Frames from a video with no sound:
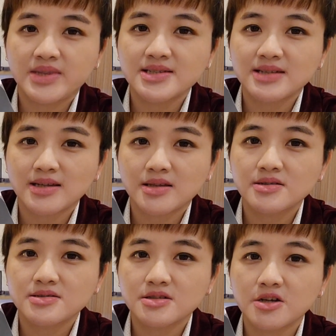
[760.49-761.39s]
This
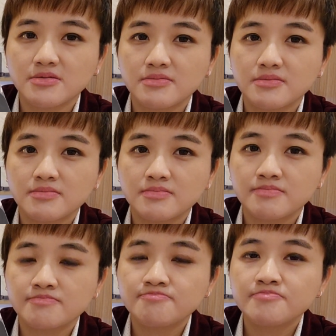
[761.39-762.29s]
title is not
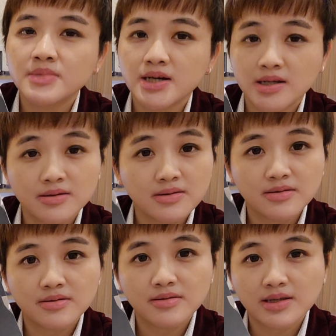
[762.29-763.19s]
earned
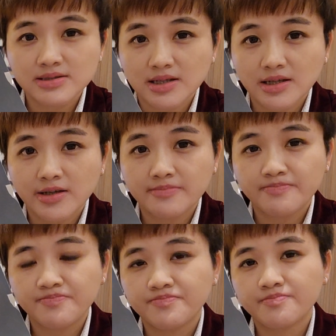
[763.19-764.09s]
easily.
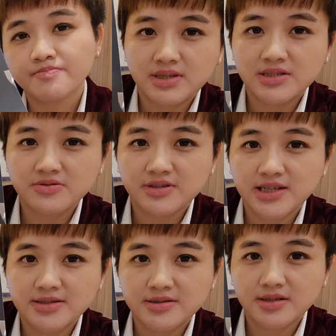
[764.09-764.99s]
This
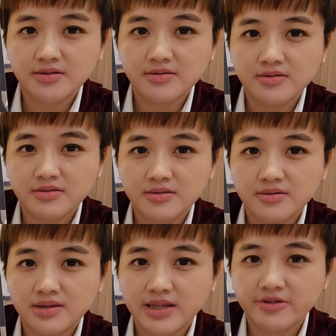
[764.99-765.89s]
credential,
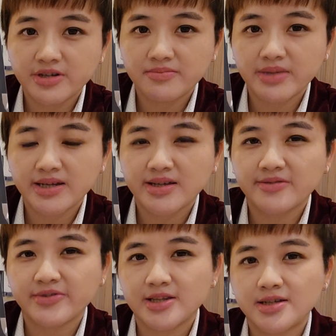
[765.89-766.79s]
degree in
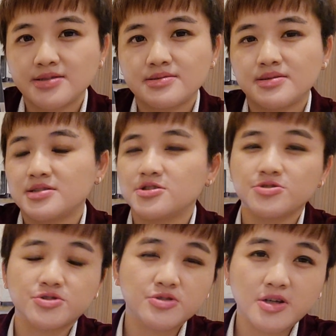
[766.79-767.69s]
banking and finance, is
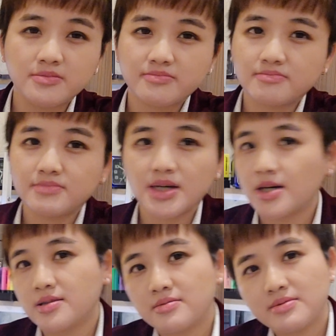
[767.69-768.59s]
also not
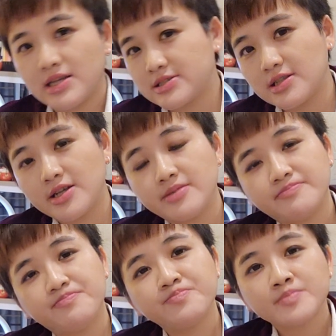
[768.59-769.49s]
earned
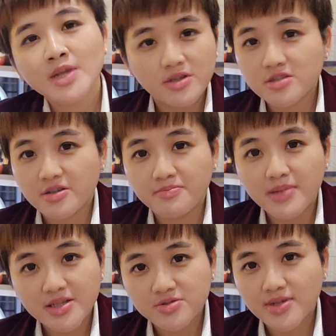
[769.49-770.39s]
easily. Lots of
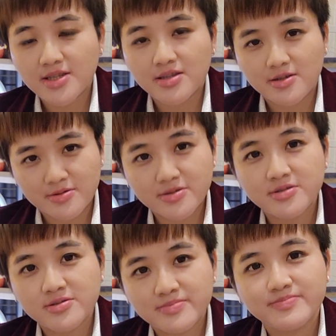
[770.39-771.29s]
blood, sweat and
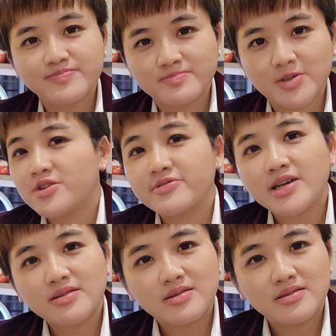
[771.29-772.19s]
tears. So with
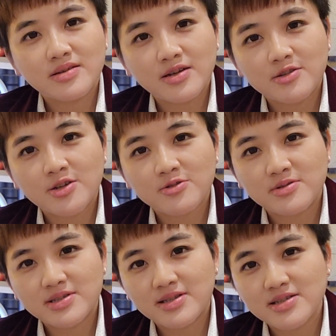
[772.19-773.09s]
that, I'll talk
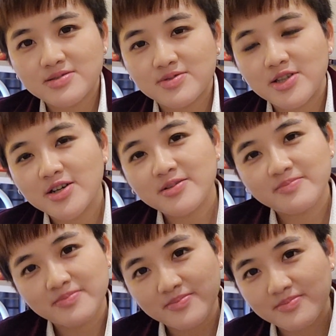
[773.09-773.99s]
to you in the next video.
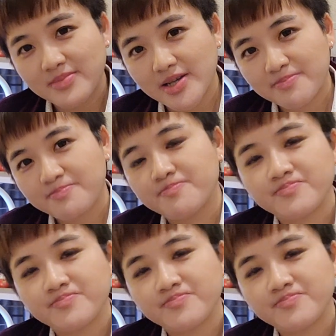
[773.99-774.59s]
Bye.